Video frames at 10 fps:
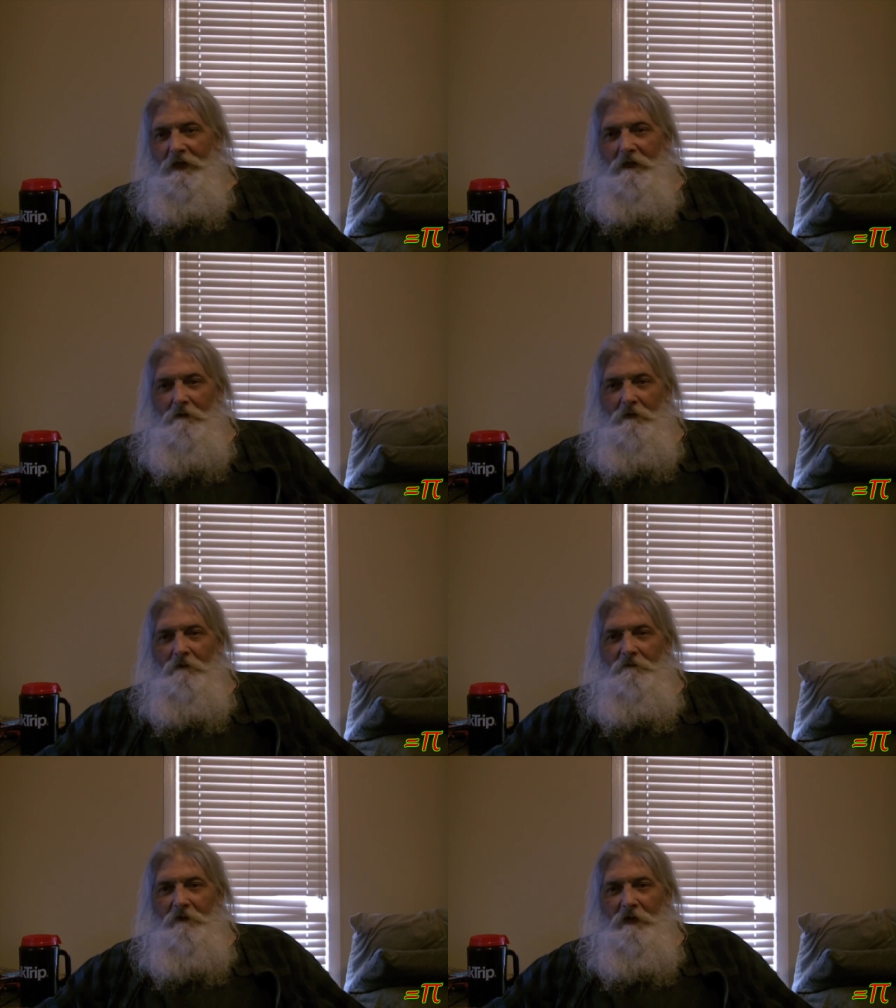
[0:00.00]
They were
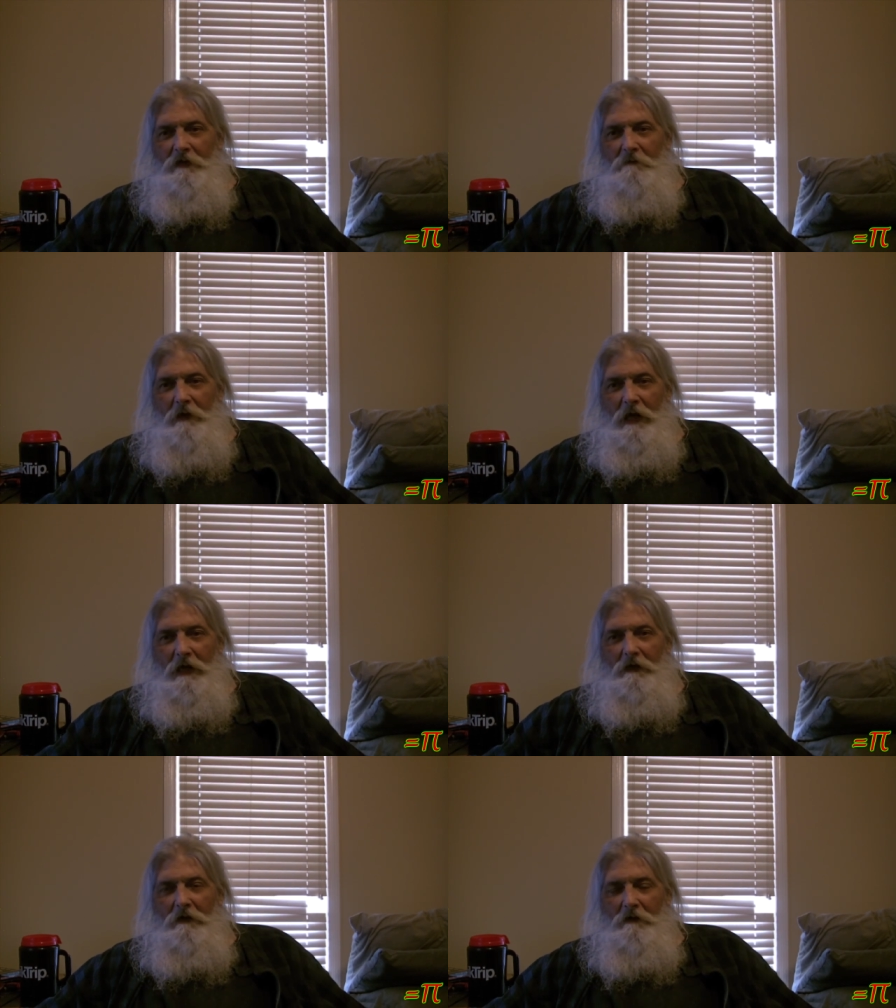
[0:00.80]
invented
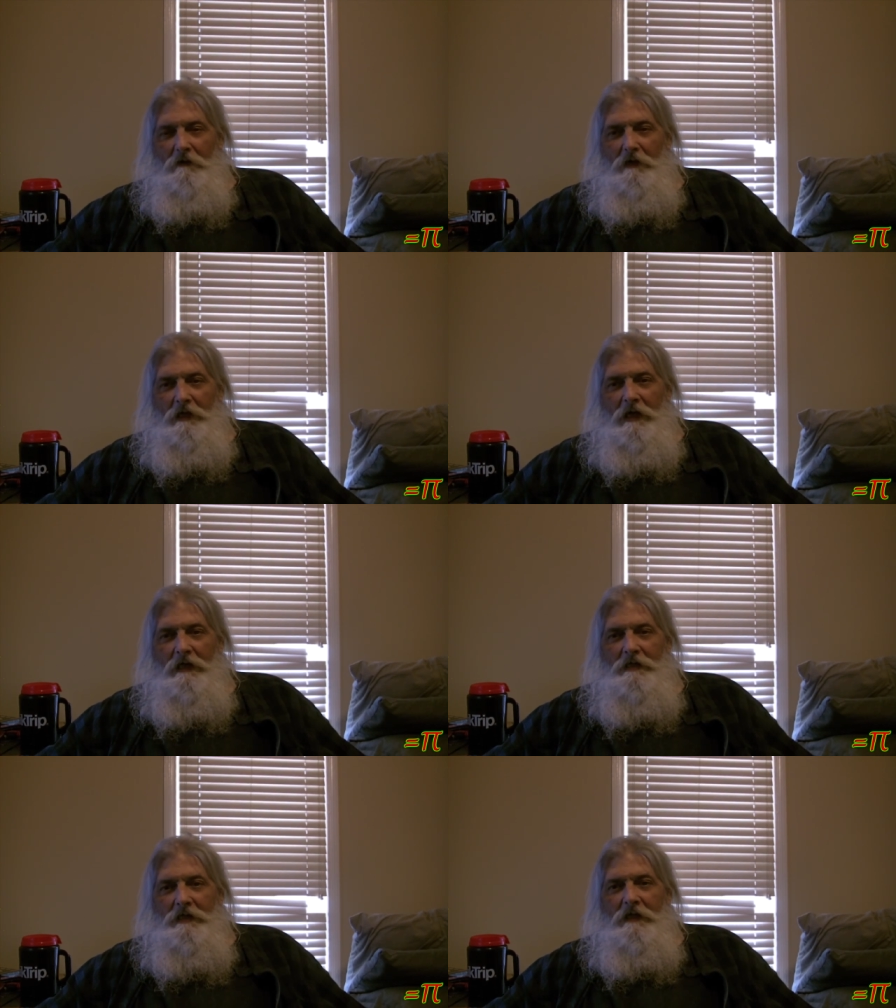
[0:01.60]
back in the early
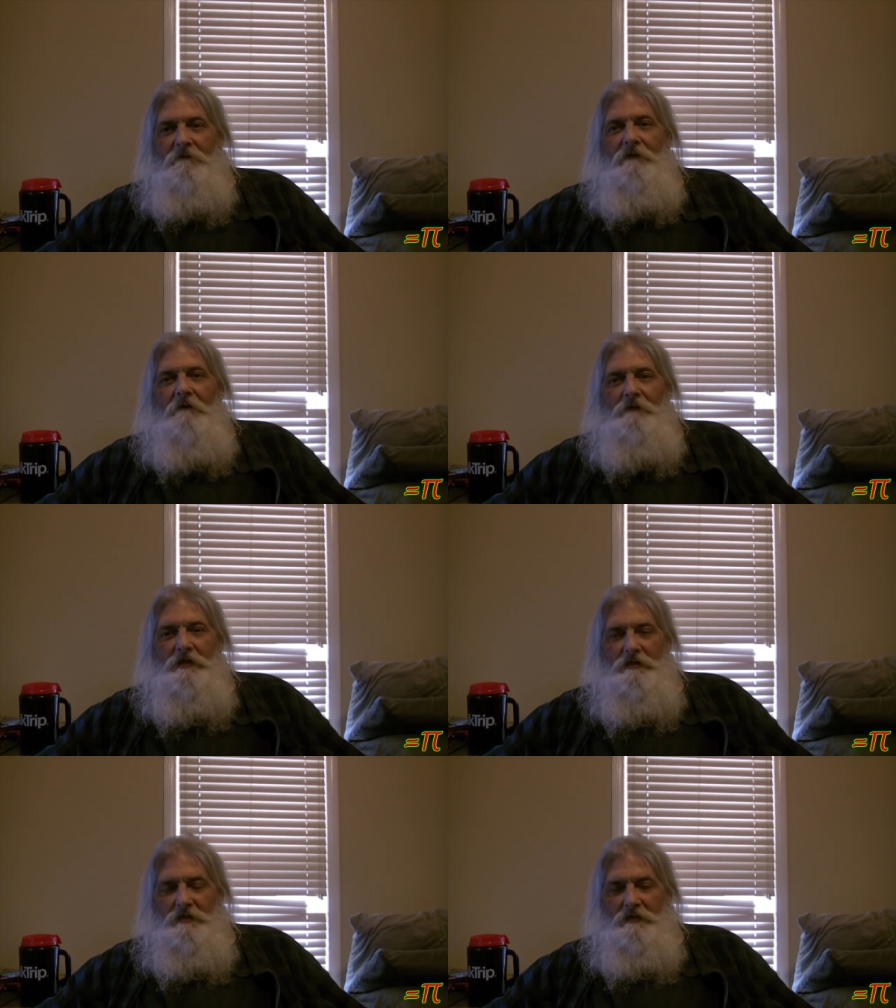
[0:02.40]

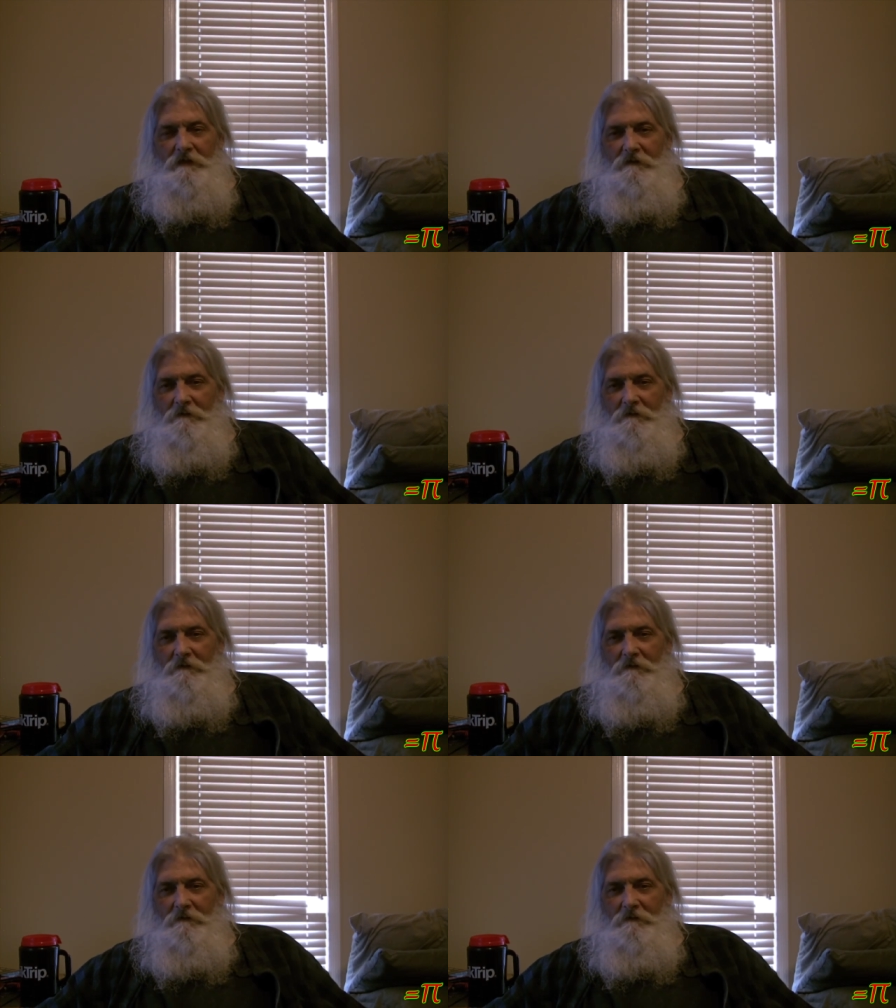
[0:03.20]
1950s,